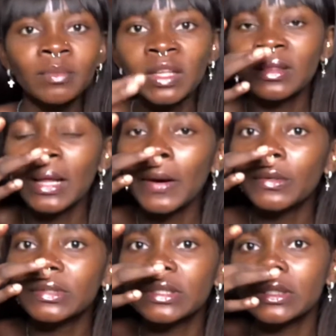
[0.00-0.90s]

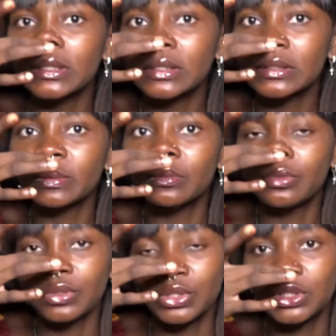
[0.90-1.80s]
narrows this
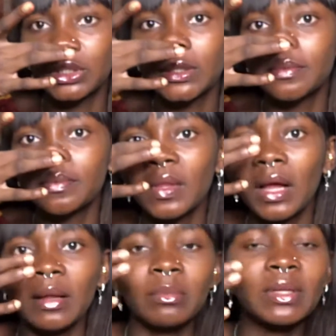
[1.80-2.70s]
bridge
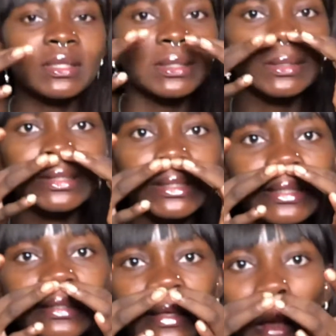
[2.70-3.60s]
and makes it easy